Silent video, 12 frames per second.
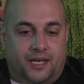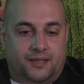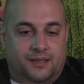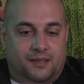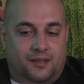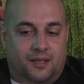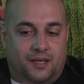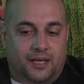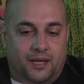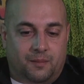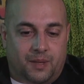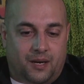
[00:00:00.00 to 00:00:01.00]
guests are going to
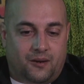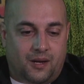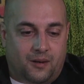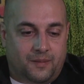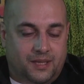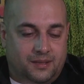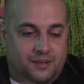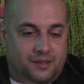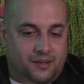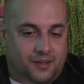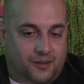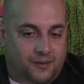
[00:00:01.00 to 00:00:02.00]
get a Bell helmet,
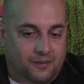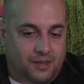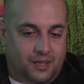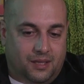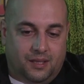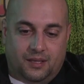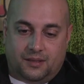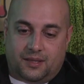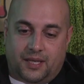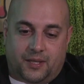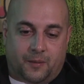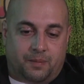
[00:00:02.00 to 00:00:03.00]
so
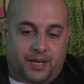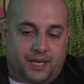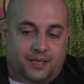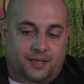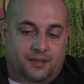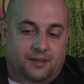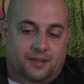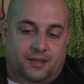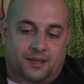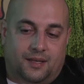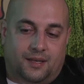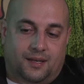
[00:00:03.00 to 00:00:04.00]
take your pick.
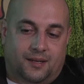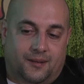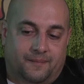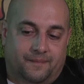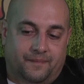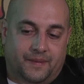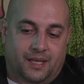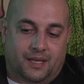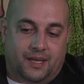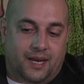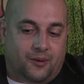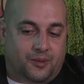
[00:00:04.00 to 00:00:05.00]

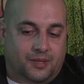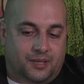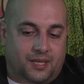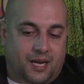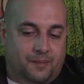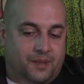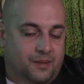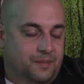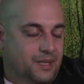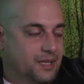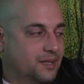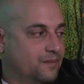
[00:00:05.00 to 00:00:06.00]
Yeah, we're just happy to
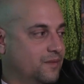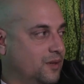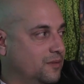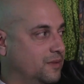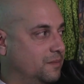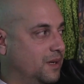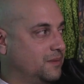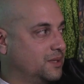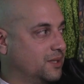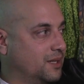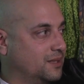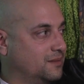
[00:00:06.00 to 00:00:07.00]
be involved with Mama
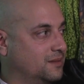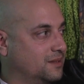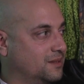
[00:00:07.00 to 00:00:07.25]
Tried. So.